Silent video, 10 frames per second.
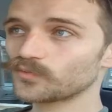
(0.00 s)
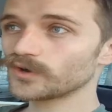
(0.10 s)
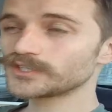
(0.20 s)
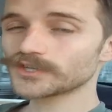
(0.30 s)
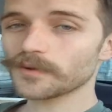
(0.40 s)

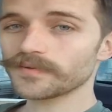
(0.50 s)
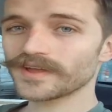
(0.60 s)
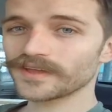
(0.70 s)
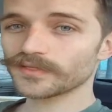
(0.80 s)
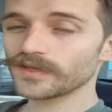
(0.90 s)
wood
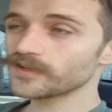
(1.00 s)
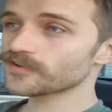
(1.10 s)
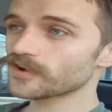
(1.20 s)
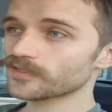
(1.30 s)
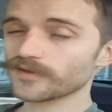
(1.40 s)
shopping. These
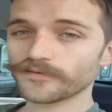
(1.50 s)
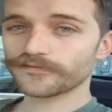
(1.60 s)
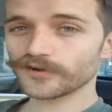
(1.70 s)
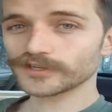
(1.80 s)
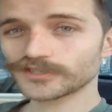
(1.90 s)
are the
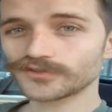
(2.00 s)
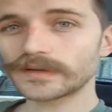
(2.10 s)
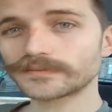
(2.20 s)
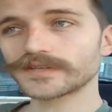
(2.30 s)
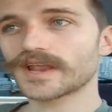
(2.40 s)
first
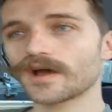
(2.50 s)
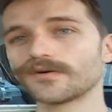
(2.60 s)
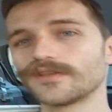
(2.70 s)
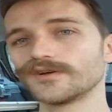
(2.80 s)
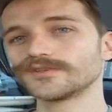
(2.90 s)
strips that I
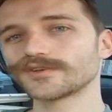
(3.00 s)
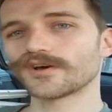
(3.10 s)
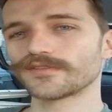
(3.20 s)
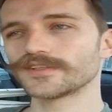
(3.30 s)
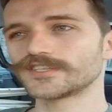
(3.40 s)
will use
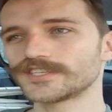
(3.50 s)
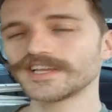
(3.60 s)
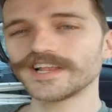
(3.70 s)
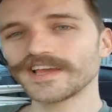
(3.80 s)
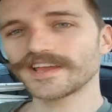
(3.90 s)
on the
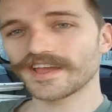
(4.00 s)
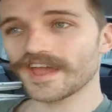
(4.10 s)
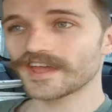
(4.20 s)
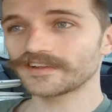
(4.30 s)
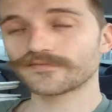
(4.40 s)
ceiling
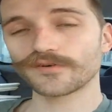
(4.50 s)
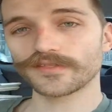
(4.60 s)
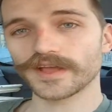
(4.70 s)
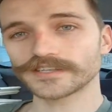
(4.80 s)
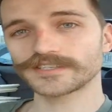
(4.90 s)
and for
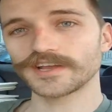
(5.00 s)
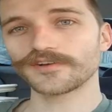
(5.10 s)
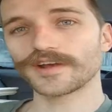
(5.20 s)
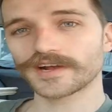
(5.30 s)
the exterior